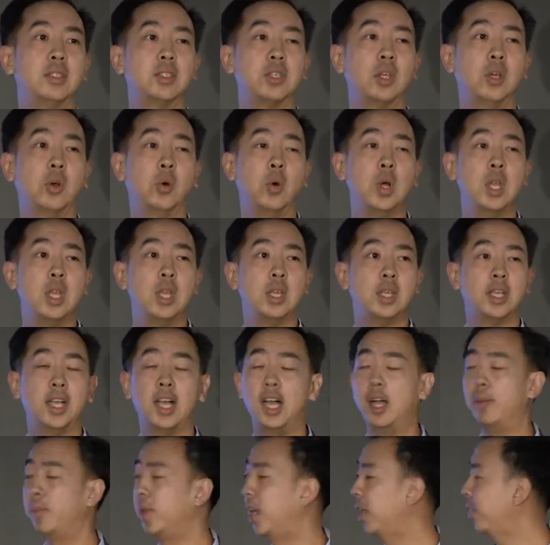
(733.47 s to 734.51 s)
So,
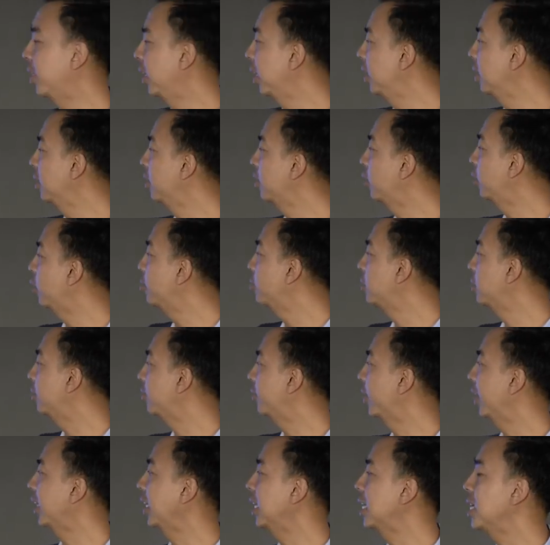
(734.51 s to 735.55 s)
and I think in terms
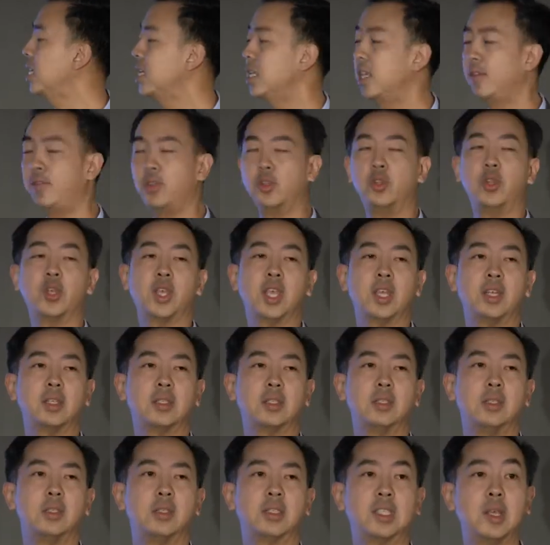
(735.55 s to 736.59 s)
of like, if you look at
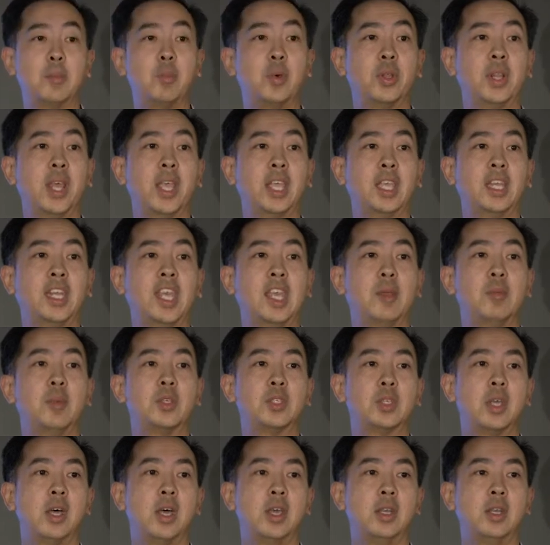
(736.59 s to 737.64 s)
someone like an
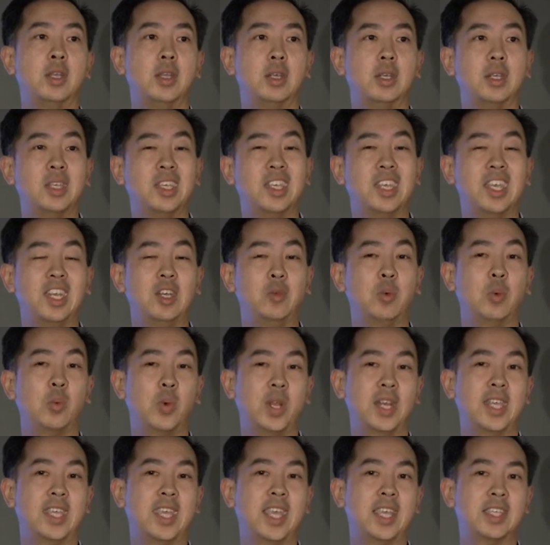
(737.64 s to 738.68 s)
Amazon, anyone
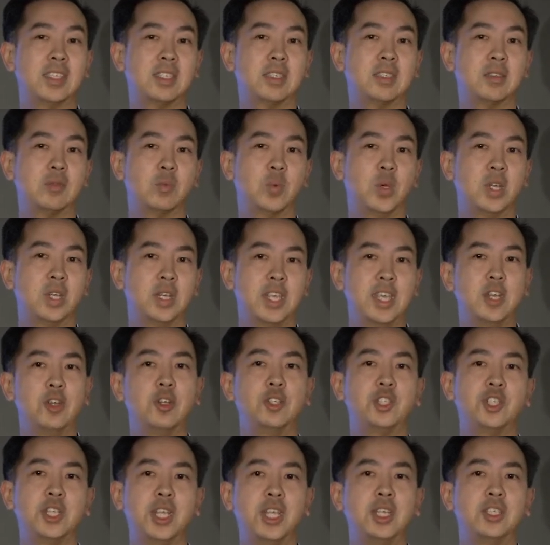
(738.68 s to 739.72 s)
want to guess what
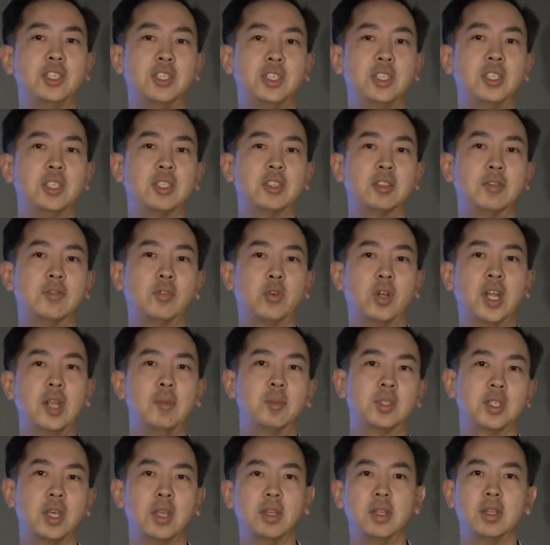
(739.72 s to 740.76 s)
interchange is for
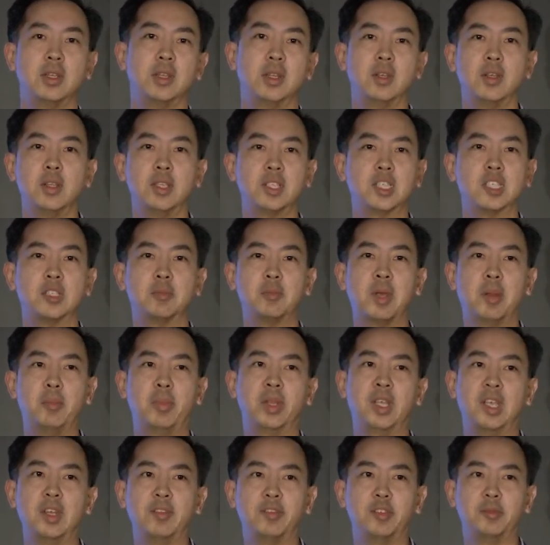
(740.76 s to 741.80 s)
Amazon? This is
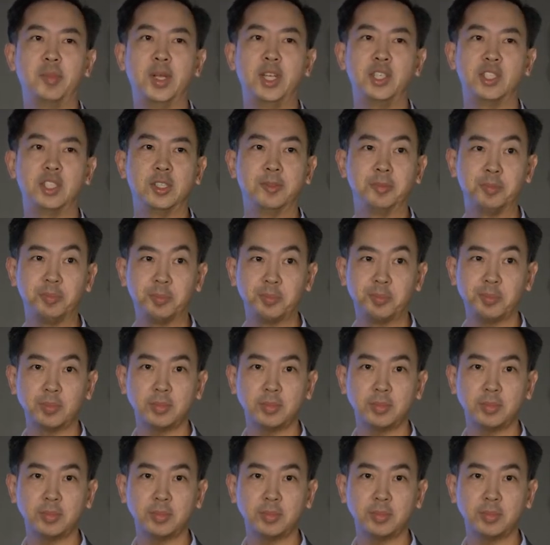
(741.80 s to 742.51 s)
public information.